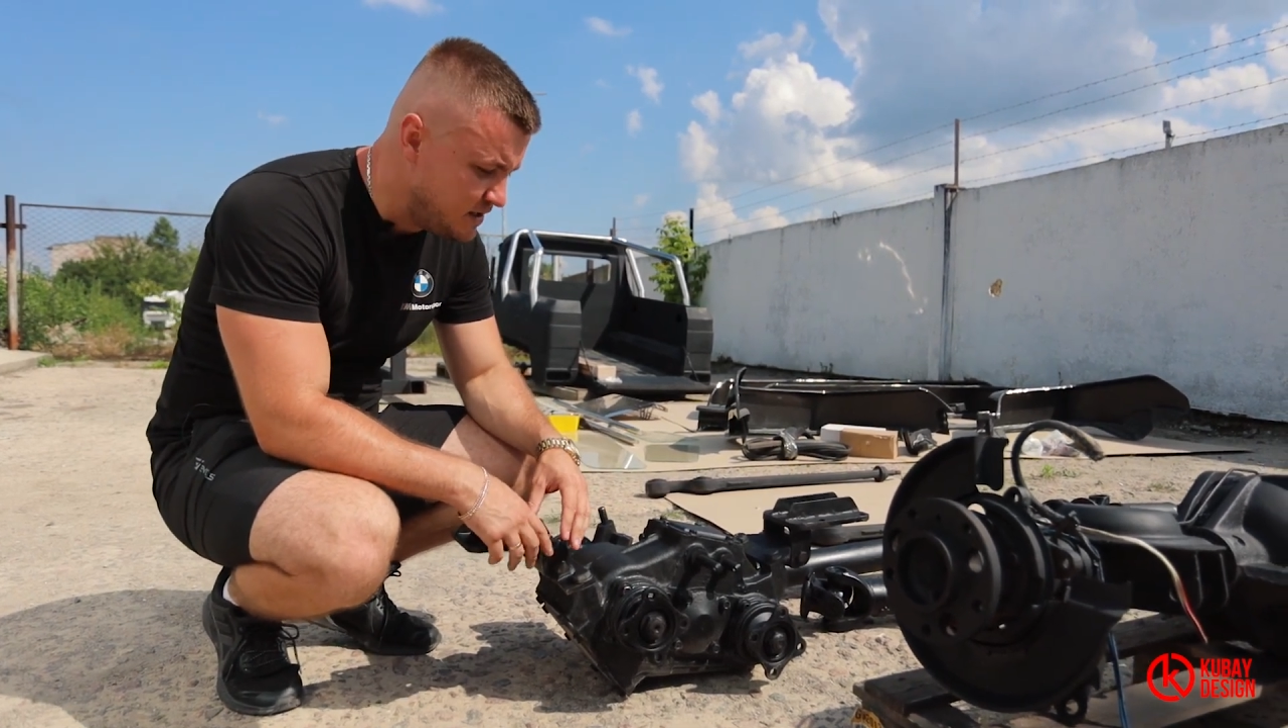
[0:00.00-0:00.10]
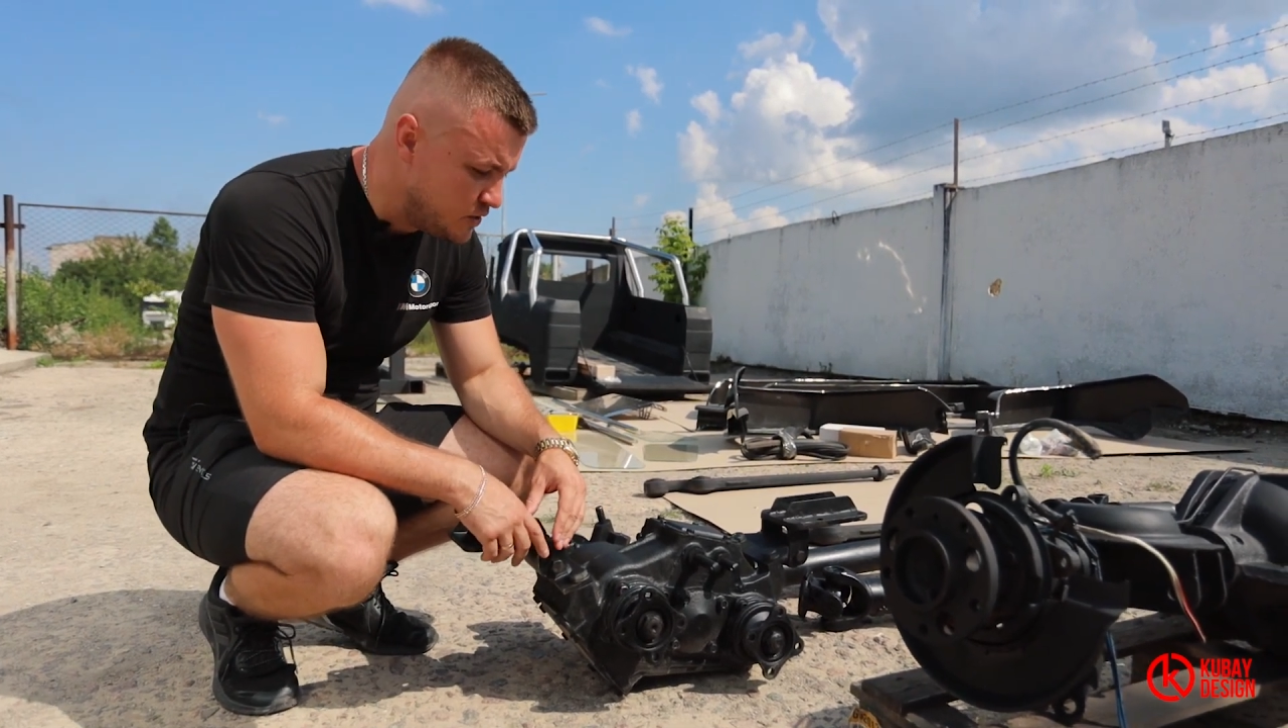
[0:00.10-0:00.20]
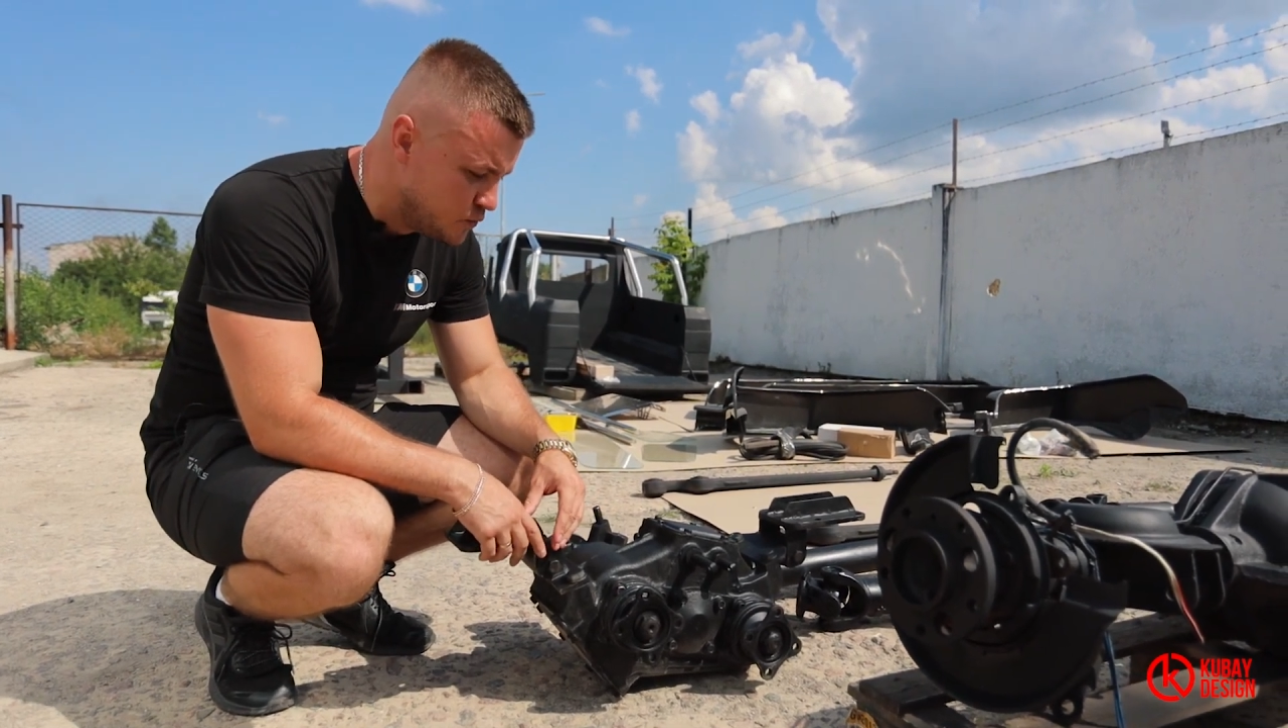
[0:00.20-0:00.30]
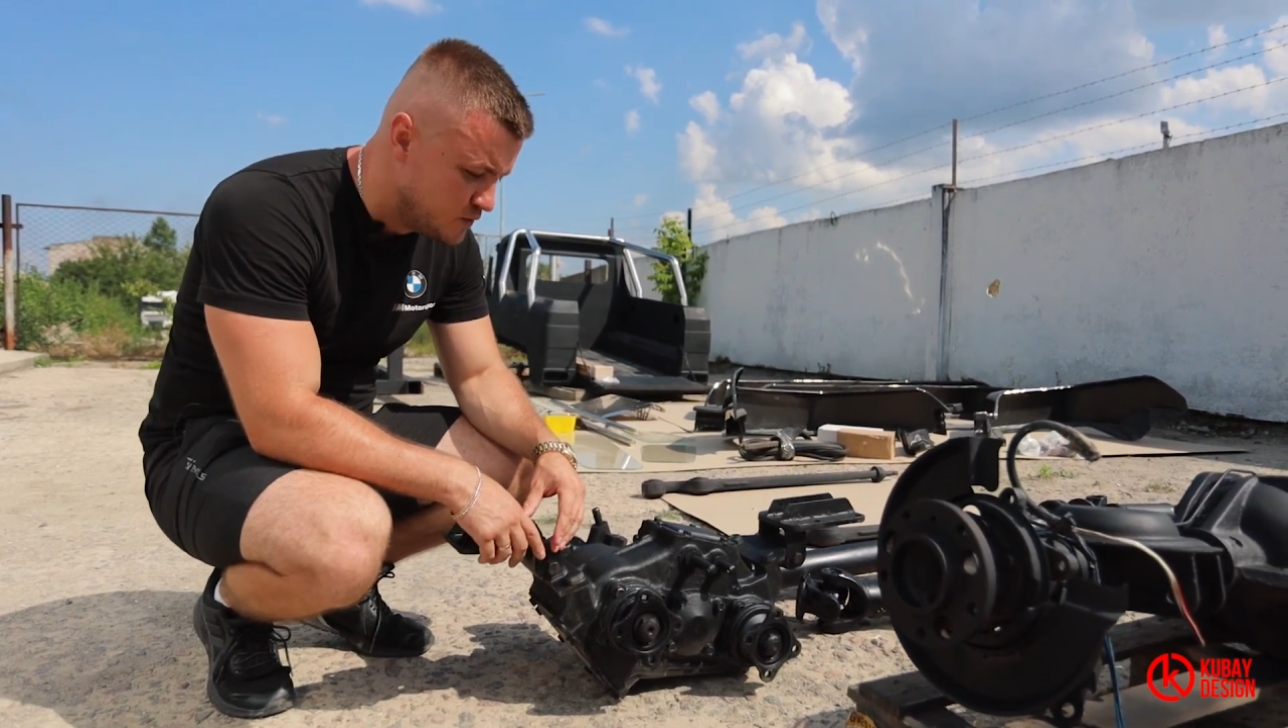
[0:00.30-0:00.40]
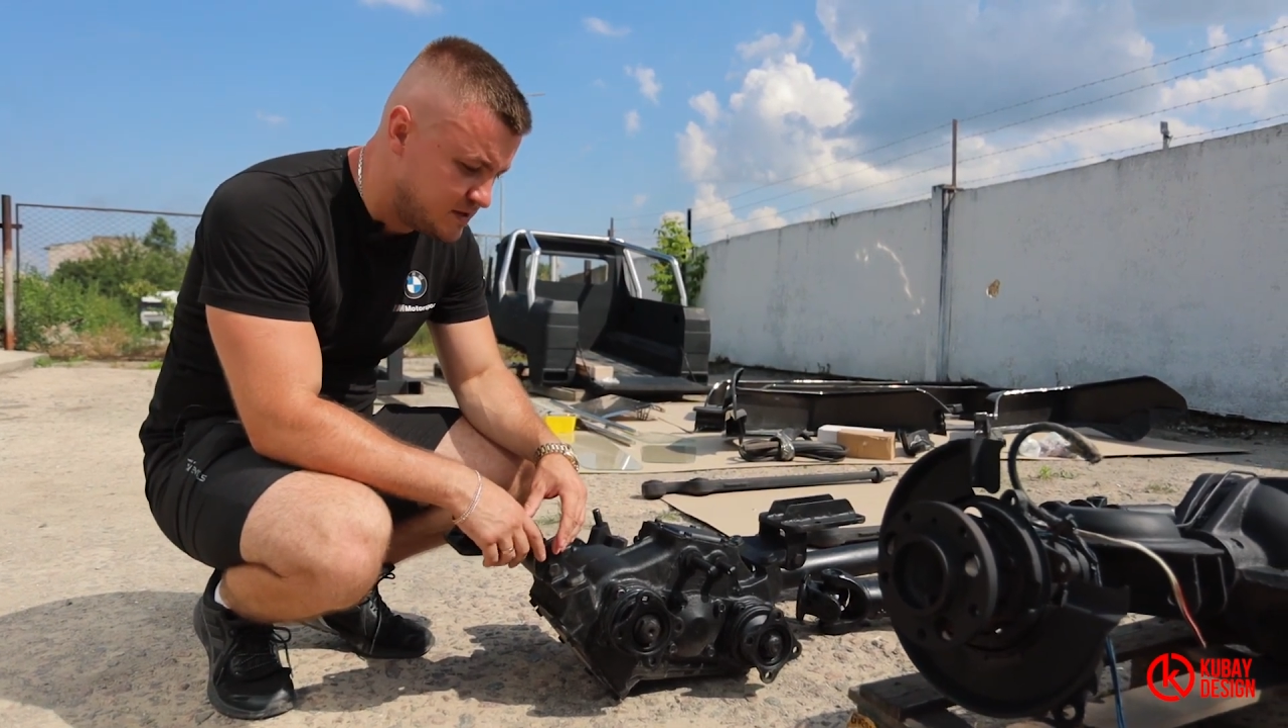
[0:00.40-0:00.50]

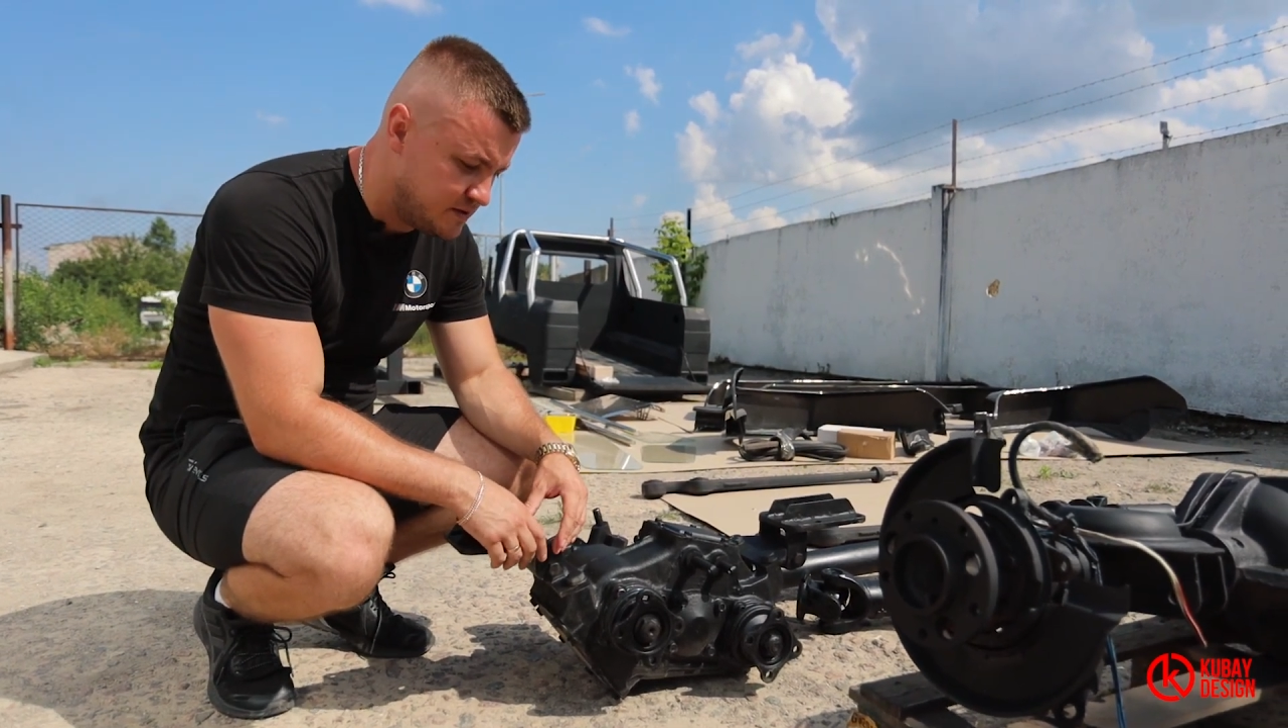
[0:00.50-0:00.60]
use